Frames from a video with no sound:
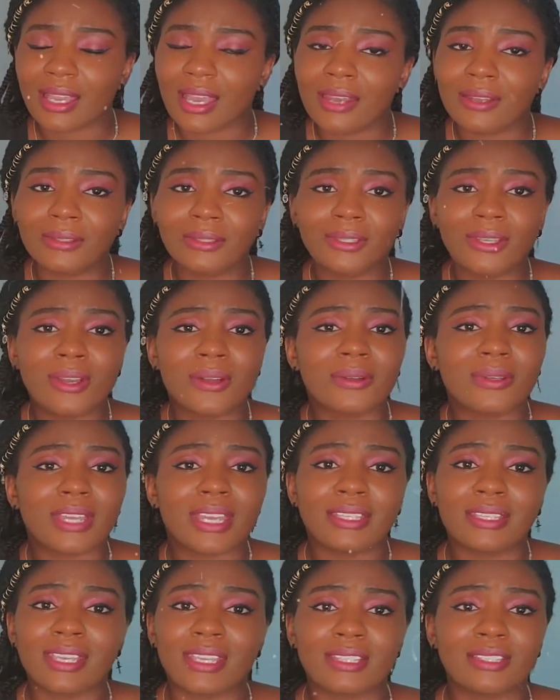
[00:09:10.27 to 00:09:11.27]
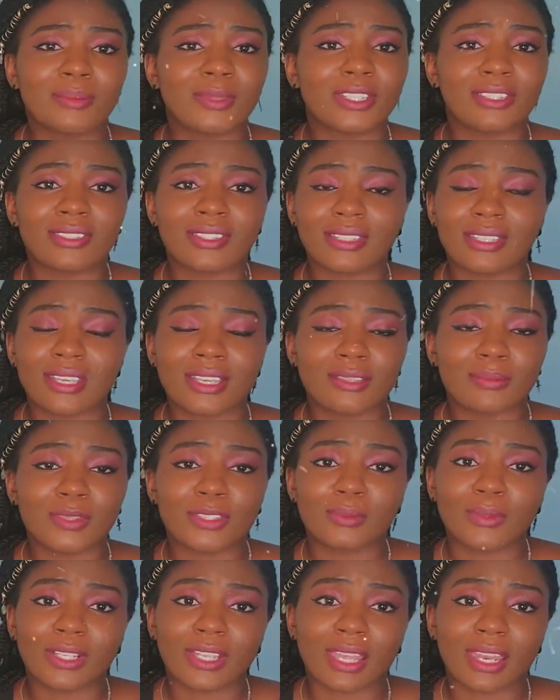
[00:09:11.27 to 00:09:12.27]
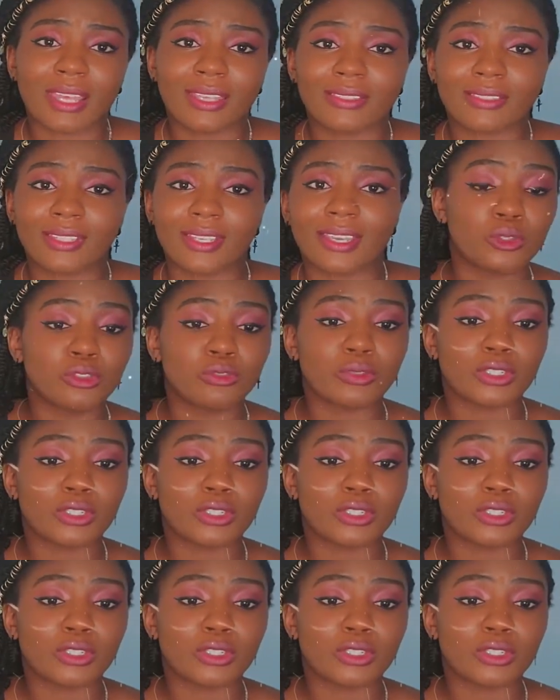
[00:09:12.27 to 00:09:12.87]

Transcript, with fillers: I don't know. Engagement is engagement. What can I say?